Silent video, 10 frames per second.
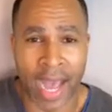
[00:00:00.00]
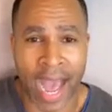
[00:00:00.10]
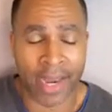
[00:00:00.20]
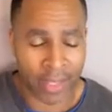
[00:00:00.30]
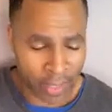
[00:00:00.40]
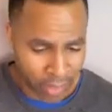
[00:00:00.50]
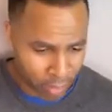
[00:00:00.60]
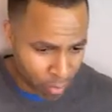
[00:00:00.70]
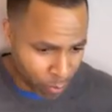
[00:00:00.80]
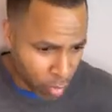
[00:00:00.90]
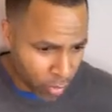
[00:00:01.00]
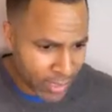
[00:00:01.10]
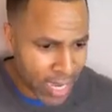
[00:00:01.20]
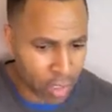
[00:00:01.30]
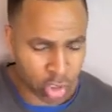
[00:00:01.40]
in the pulling down of
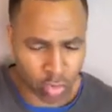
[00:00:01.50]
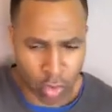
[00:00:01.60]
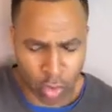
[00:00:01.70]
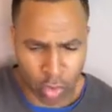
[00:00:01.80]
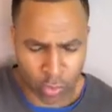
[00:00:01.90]
strongholds.